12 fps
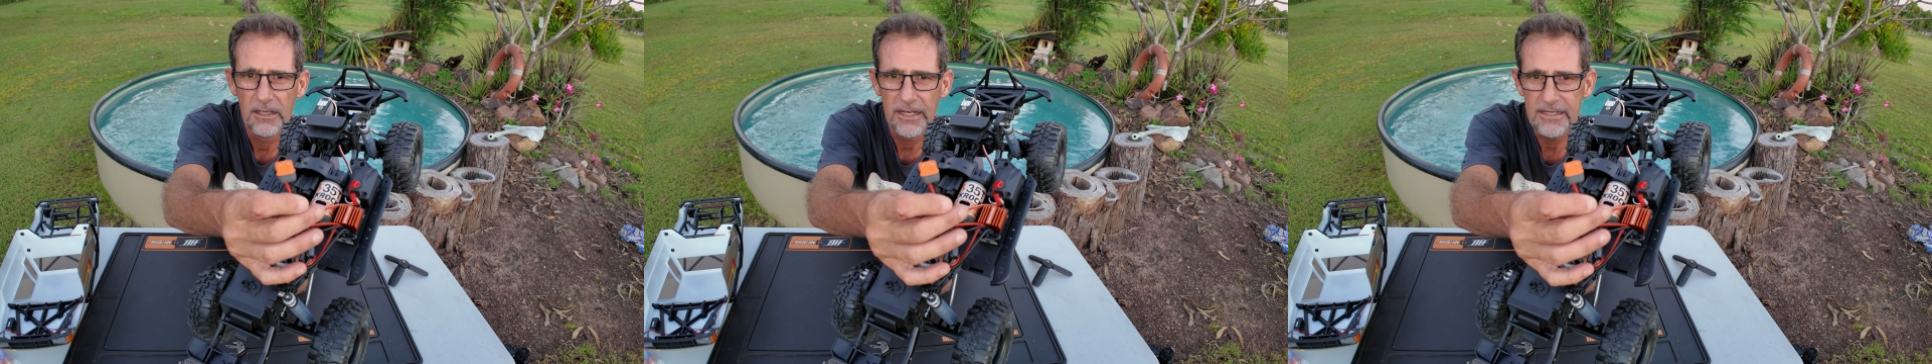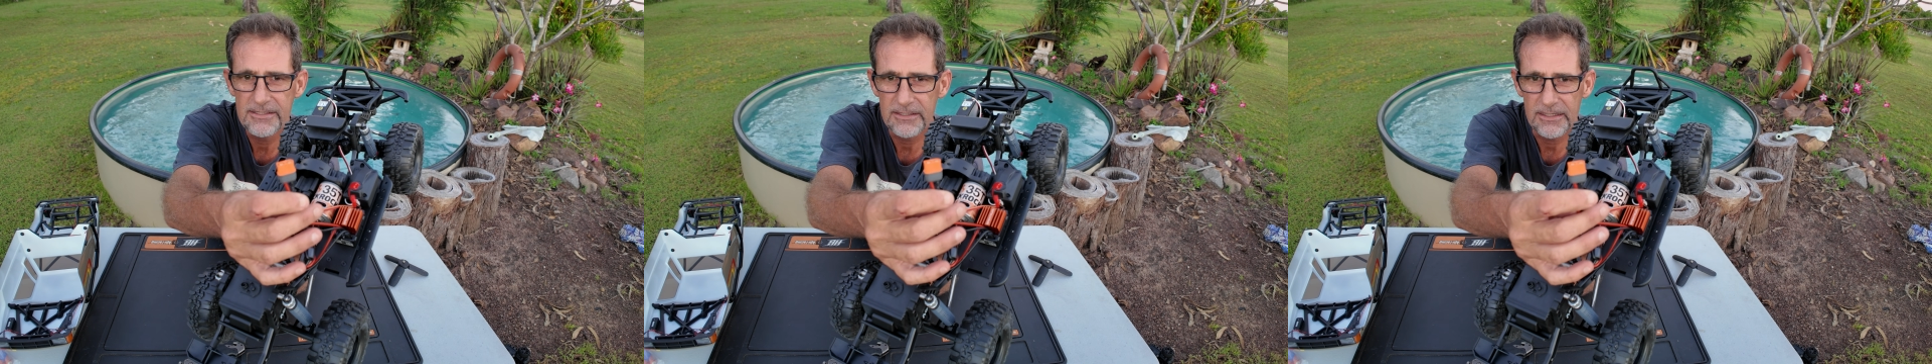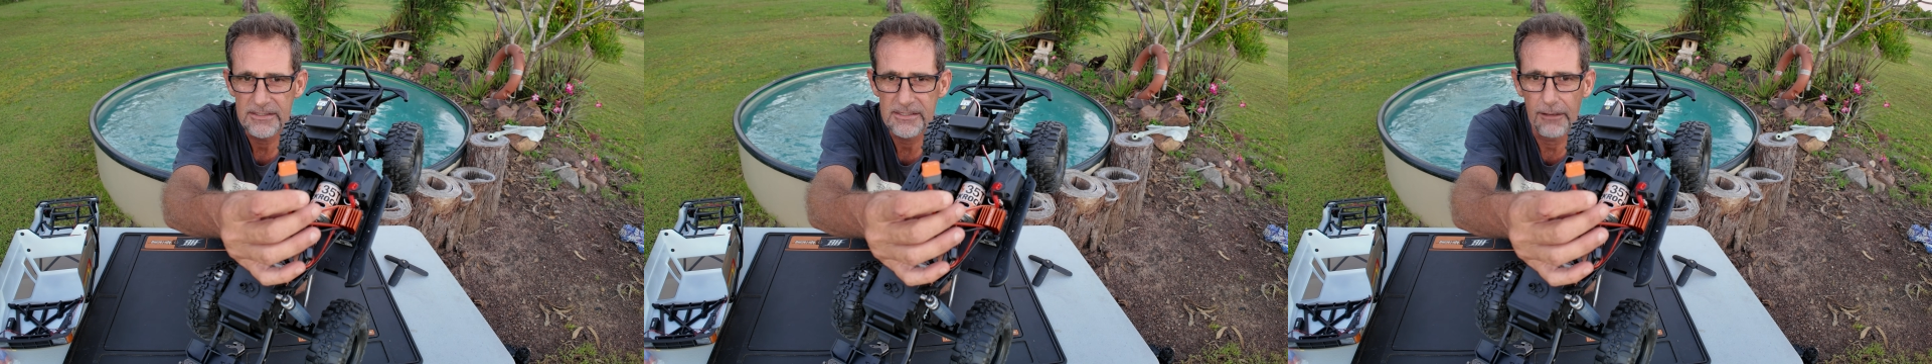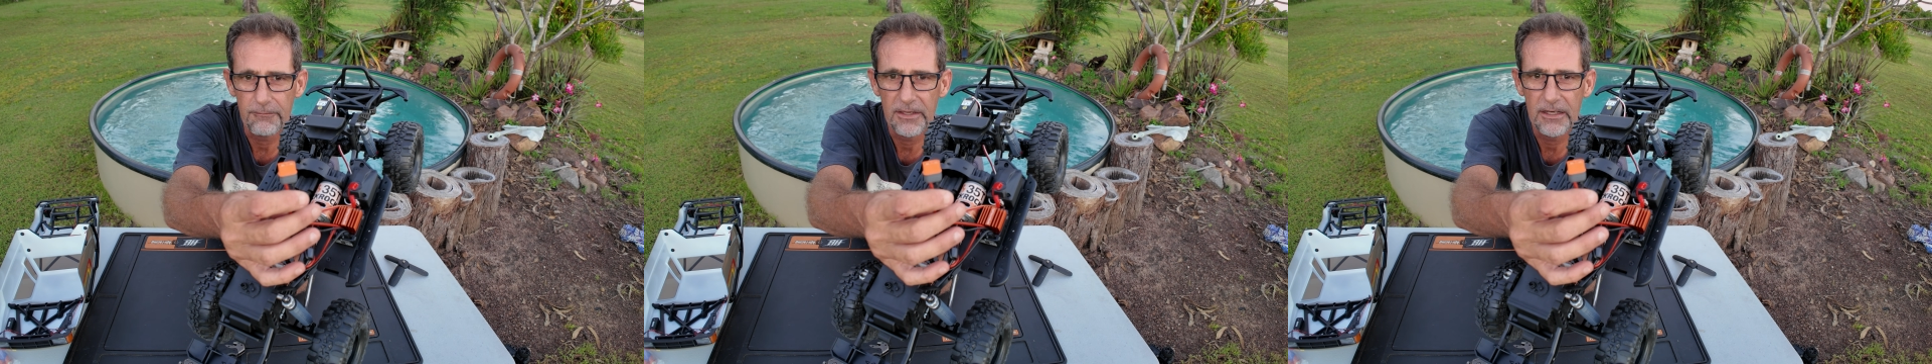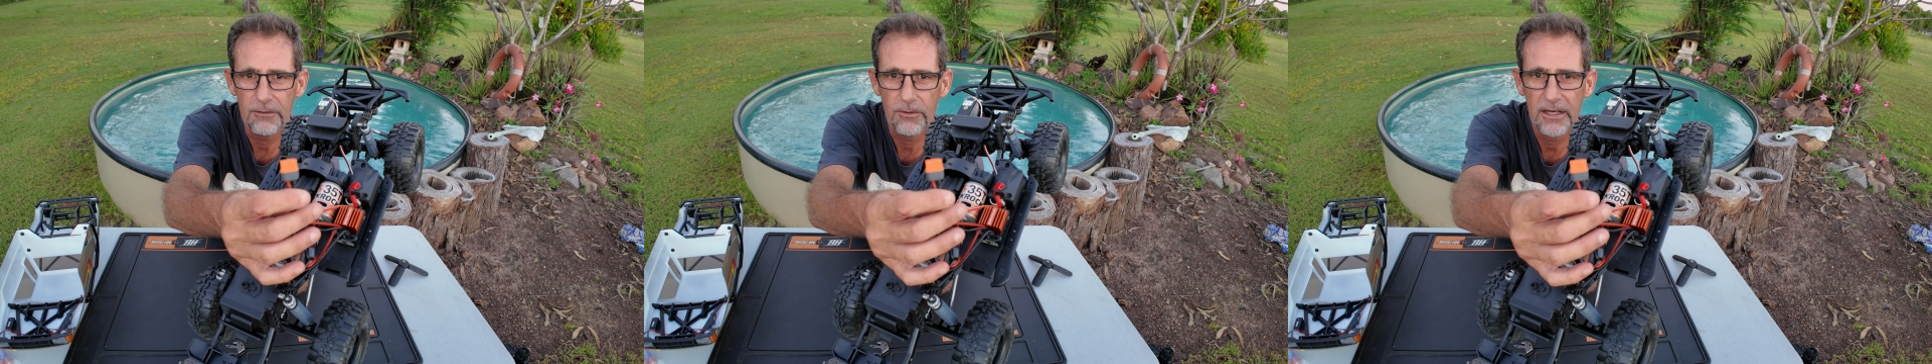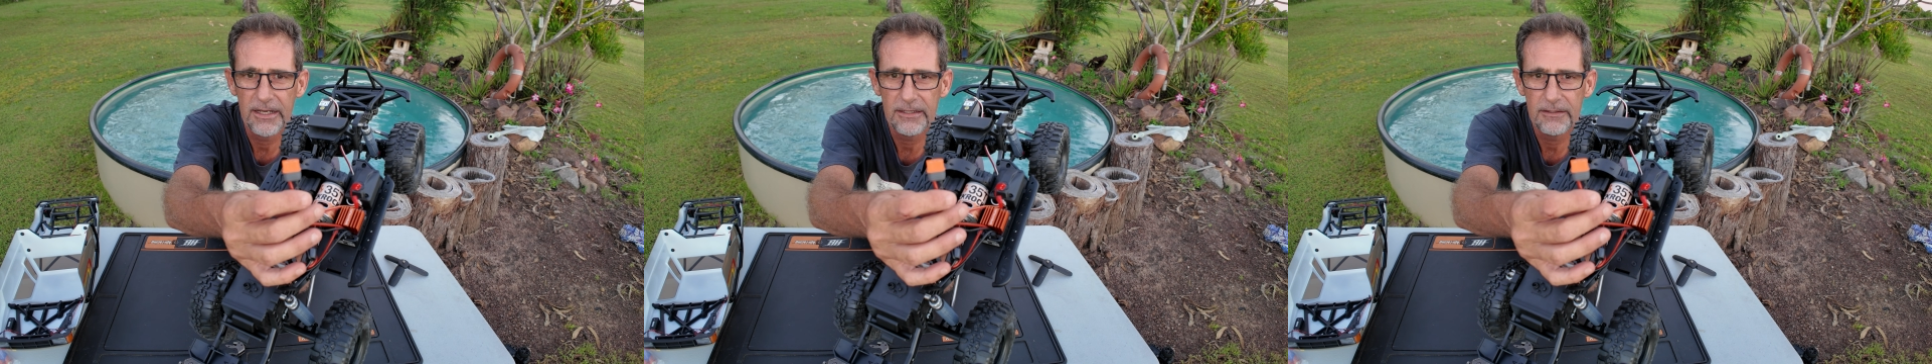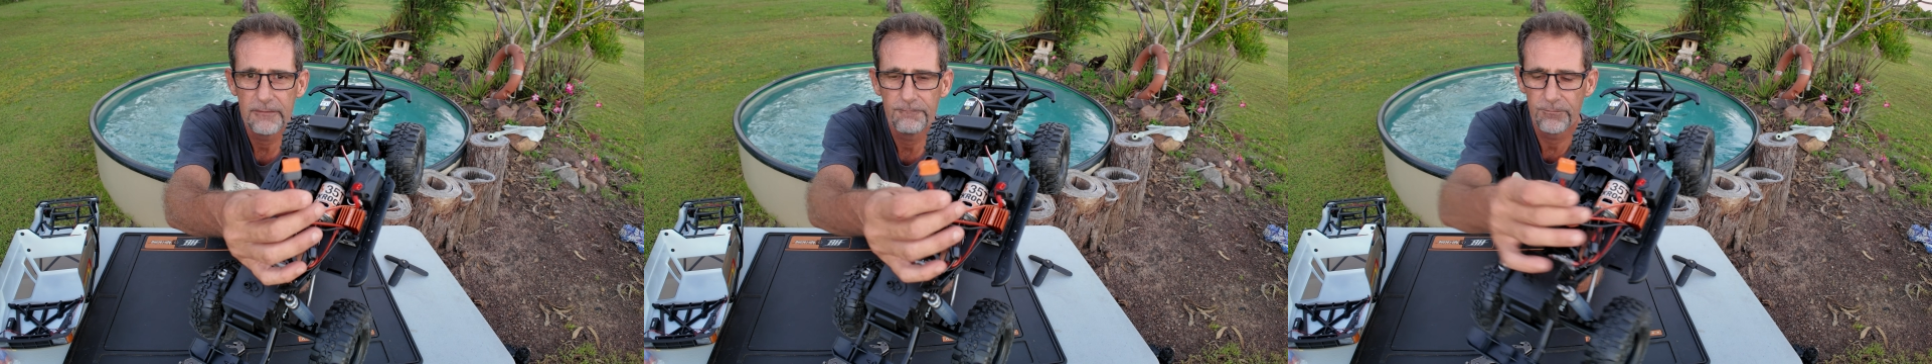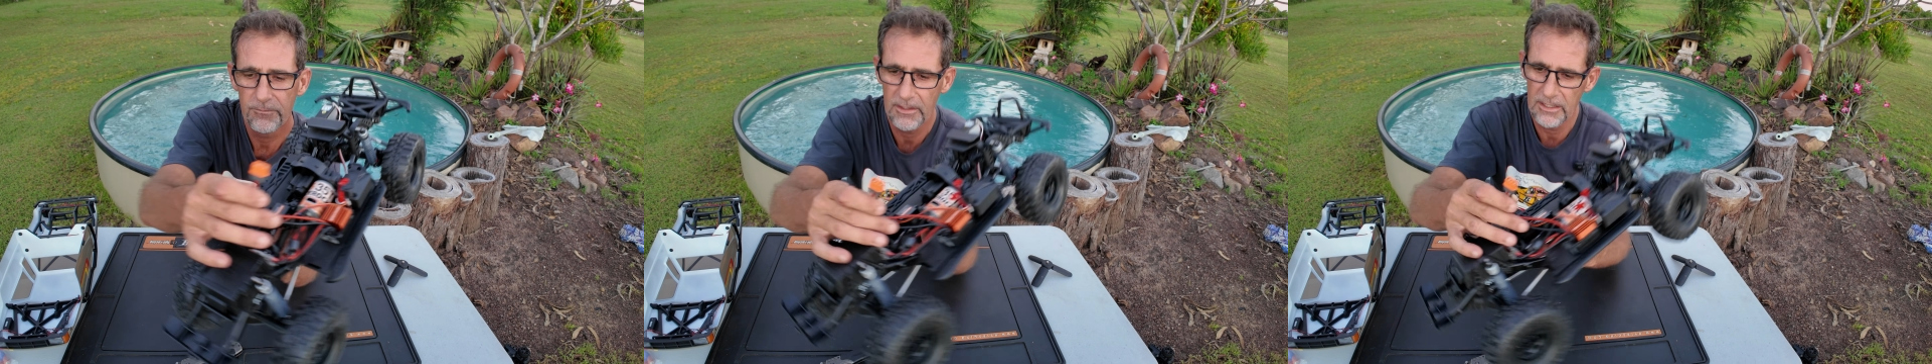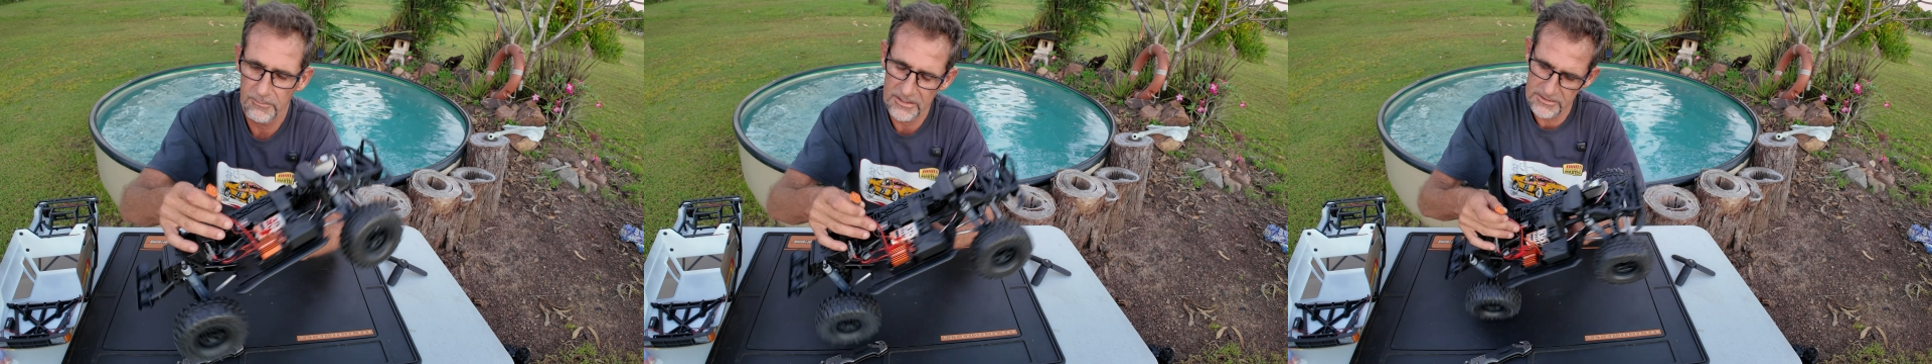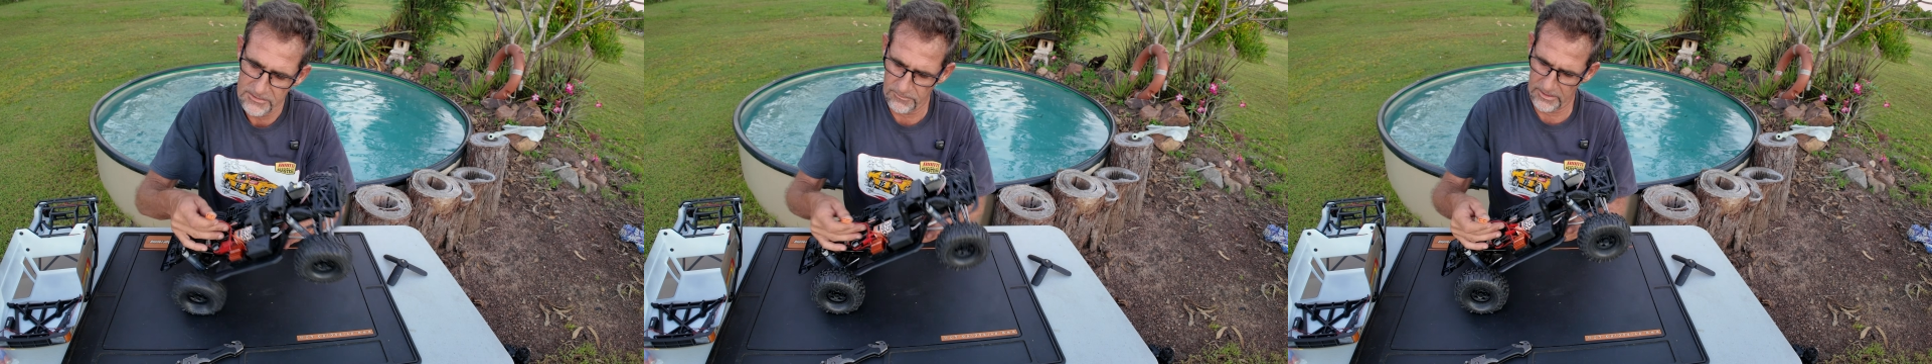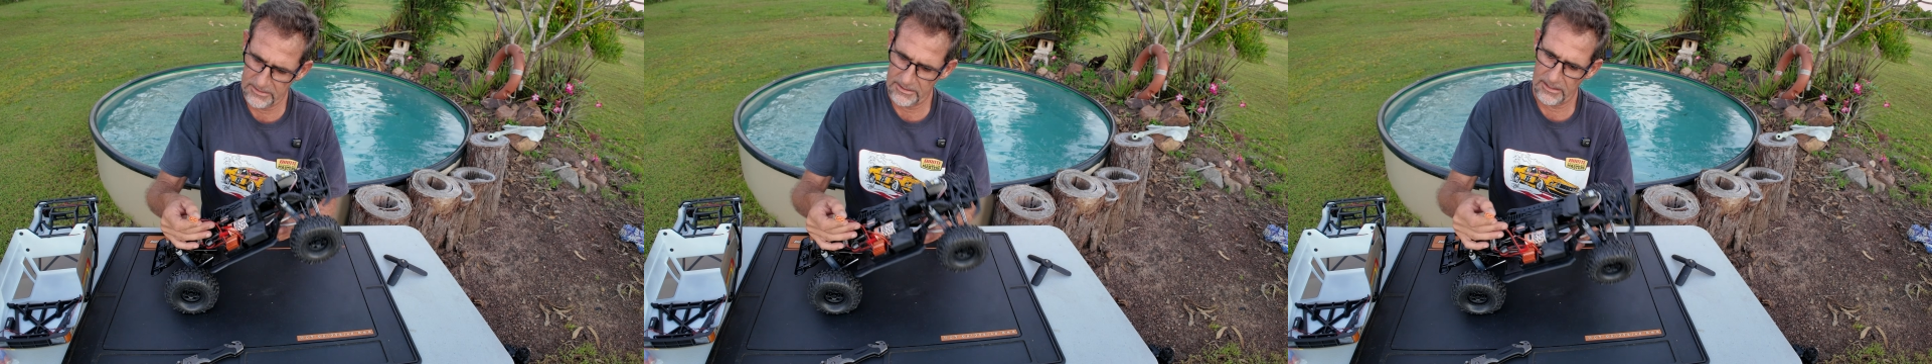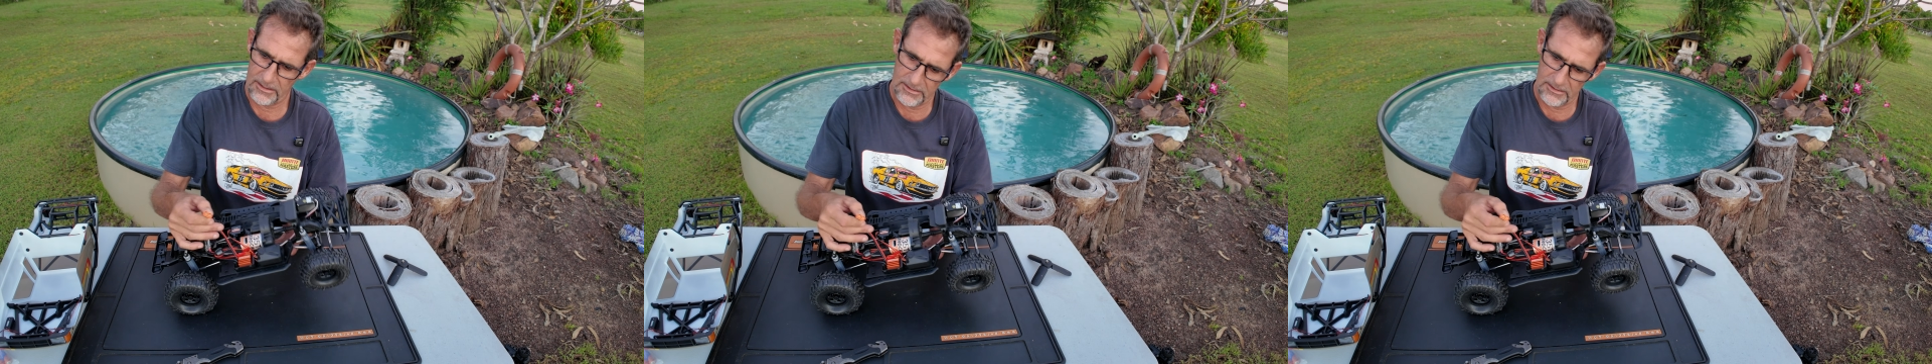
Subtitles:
EC something anyway. Let me just read that